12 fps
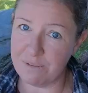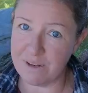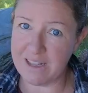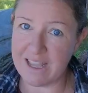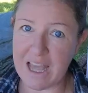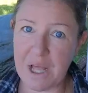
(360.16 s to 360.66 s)

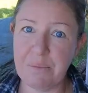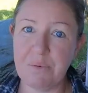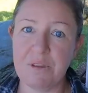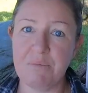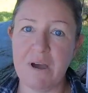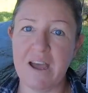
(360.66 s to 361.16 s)
really help
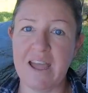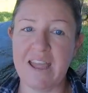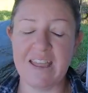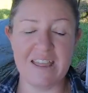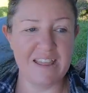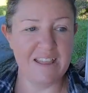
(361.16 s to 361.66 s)
with
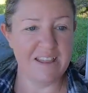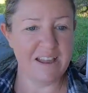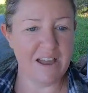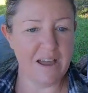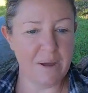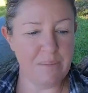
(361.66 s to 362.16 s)
my
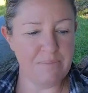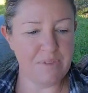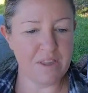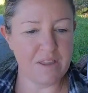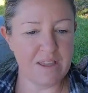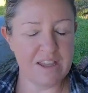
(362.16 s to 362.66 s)

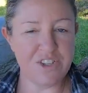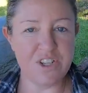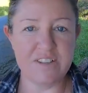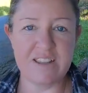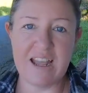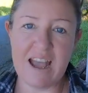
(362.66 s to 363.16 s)

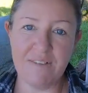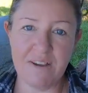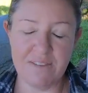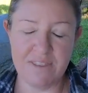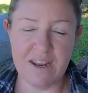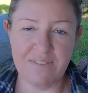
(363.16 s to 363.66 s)
issues that
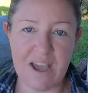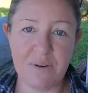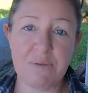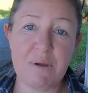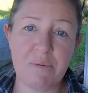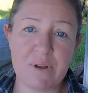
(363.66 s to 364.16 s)
I've had
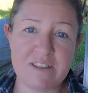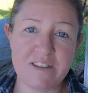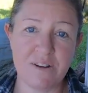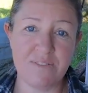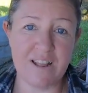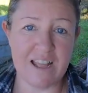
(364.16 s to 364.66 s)
with my wood
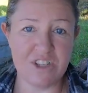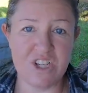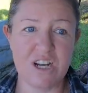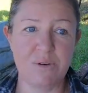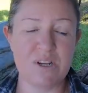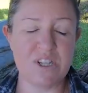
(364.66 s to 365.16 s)
stove last
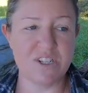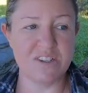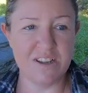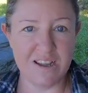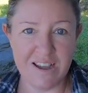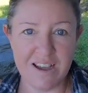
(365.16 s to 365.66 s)
year, which
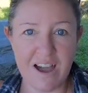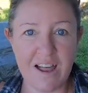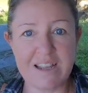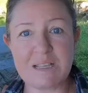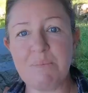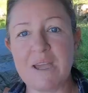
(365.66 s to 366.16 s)

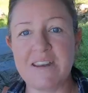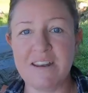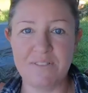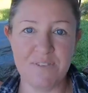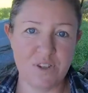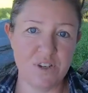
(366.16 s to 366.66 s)
I'll explain
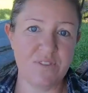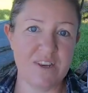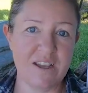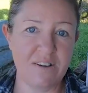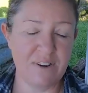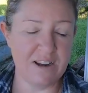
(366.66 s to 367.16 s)
in a future
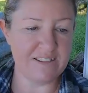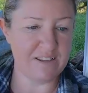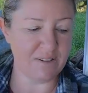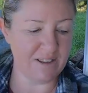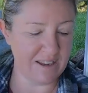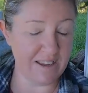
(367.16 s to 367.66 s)
video very
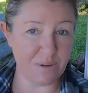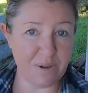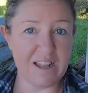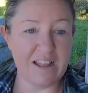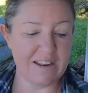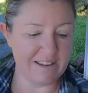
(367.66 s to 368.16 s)
soon in
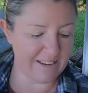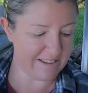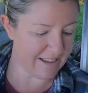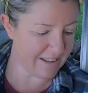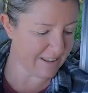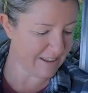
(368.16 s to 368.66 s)
quite a lot of
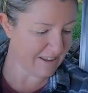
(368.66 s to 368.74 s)
detail.